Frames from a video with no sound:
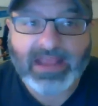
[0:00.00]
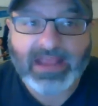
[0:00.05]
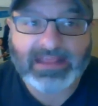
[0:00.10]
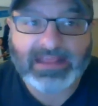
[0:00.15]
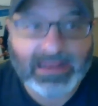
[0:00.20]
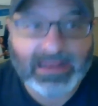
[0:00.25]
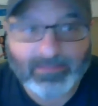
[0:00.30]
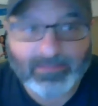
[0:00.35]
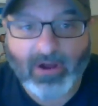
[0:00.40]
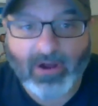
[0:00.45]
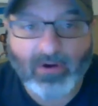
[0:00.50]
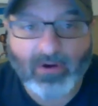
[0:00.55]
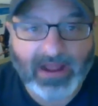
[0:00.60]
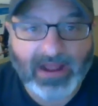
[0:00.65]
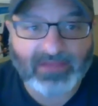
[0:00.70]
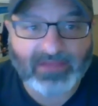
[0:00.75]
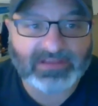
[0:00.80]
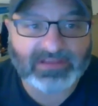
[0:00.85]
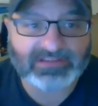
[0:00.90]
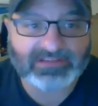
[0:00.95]
Keep going
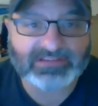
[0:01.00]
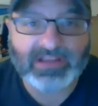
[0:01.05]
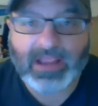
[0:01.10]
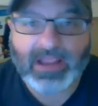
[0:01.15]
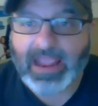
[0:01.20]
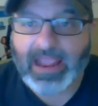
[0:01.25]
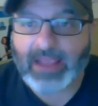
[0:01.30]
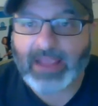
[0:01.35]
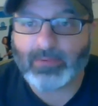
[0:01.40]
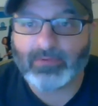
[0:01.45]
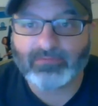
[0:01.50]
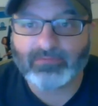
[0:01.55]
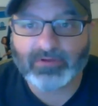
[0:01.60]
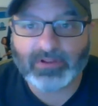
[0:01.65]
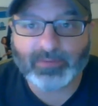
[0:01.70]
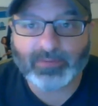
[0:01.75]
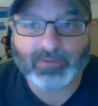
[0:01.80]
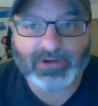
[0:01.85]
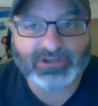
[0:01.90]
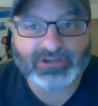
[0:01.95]
on this, and we
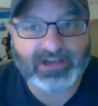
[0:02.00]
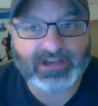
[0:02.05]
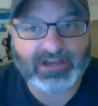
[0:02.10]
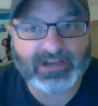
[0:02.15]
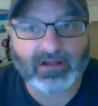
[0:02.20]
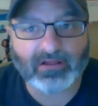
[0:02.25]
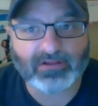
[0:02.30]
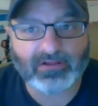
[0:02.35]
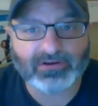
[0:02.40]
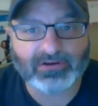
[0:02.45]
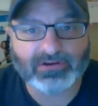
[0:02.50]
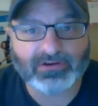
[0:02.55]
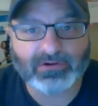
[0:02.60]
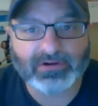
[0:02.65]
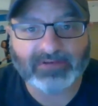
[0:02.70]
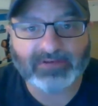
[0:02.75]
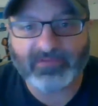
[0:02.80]
really appreciate all you're doing.